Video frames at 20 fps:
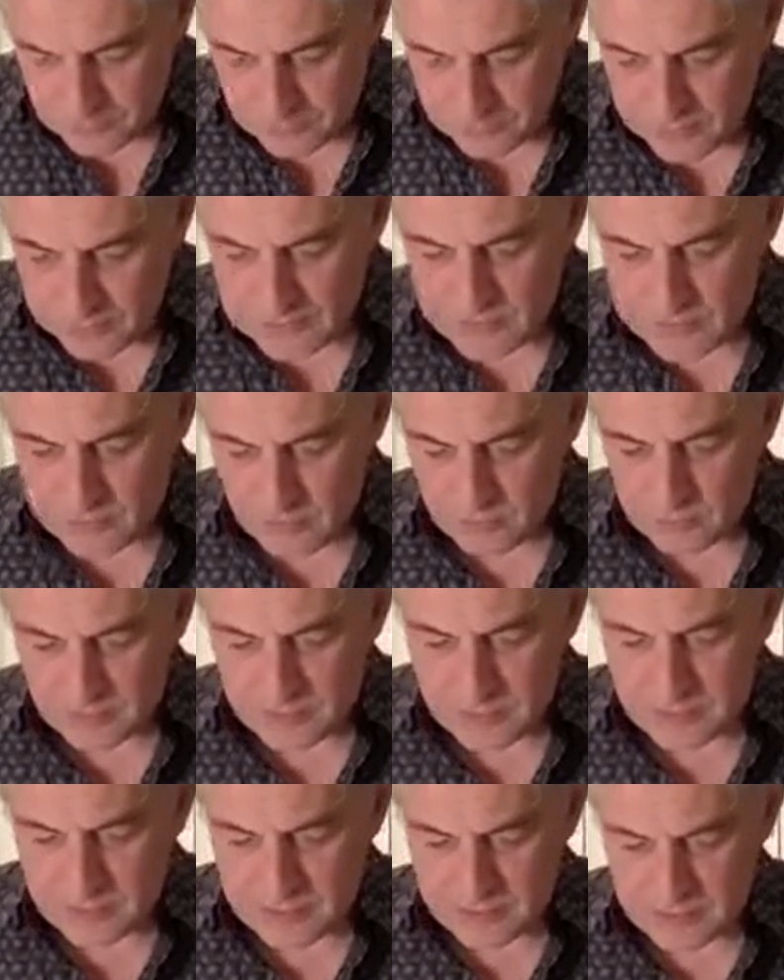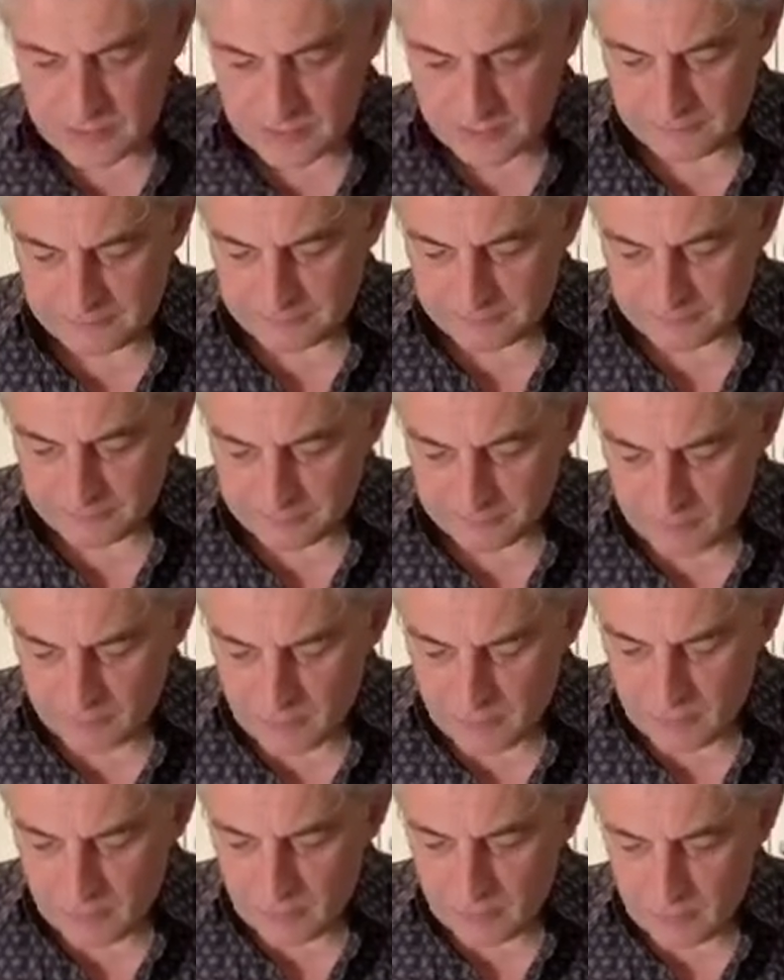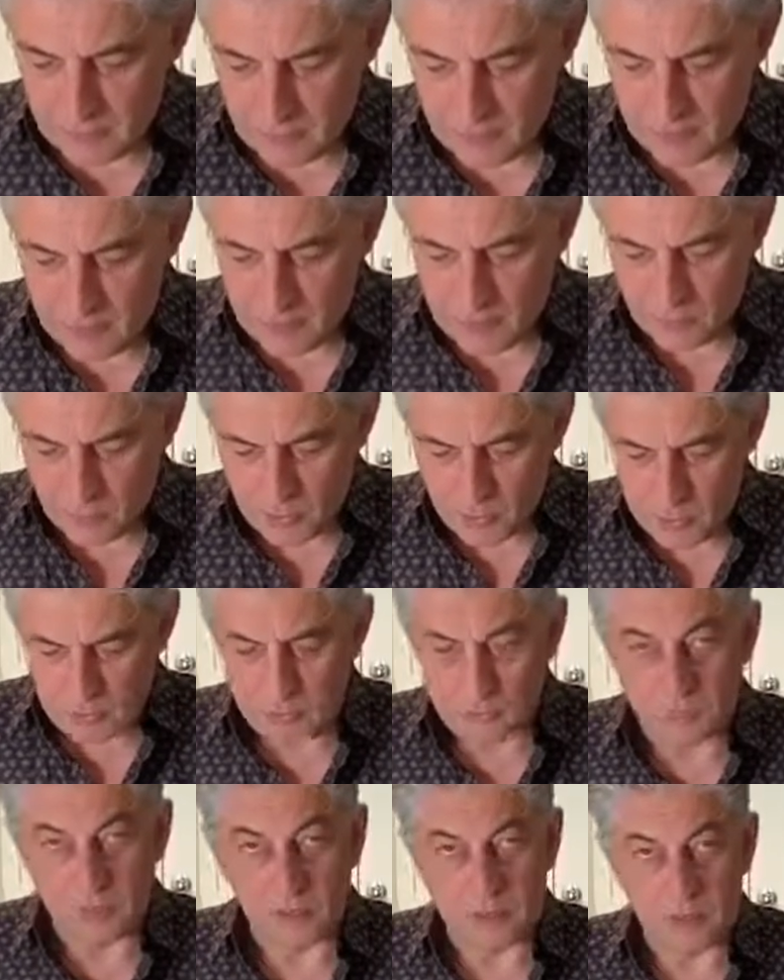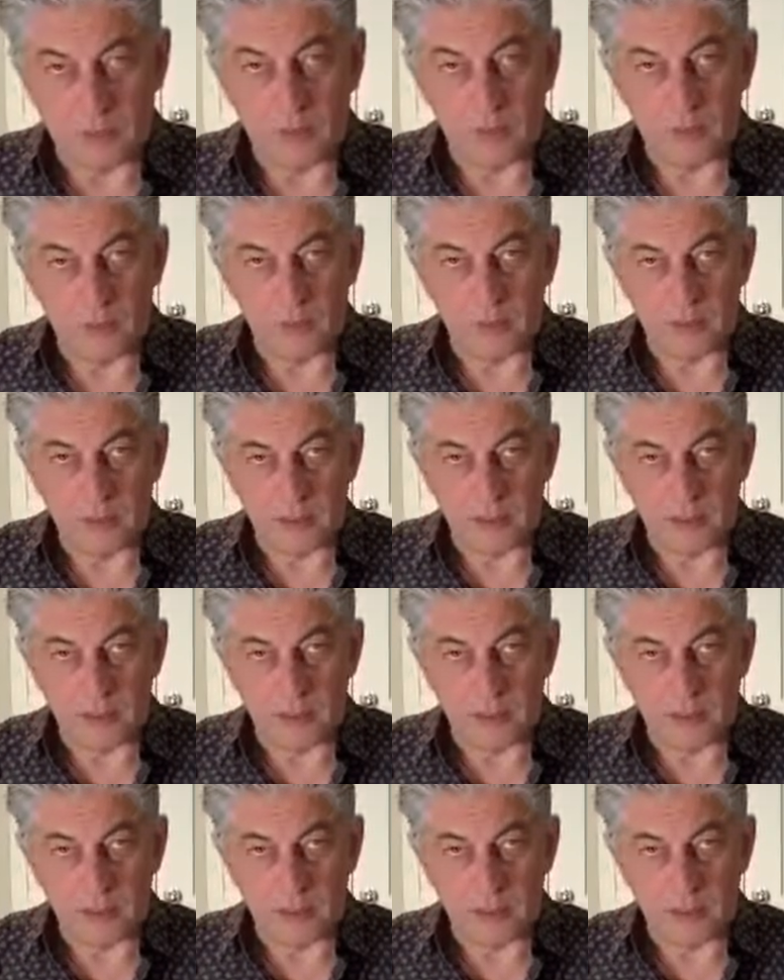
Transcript: but it's so light, and it works really well with the